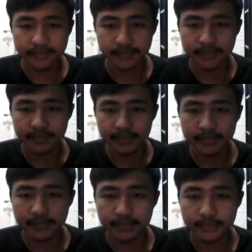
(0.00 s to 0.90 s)

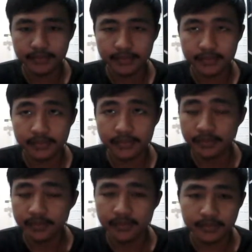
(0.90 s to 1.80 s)

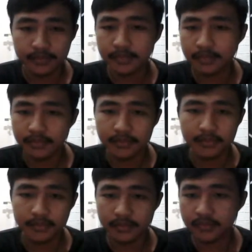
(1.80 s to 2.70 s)

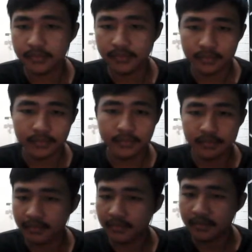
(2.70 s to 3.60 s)

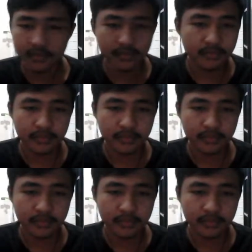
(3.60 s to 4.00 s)
Nothing is said.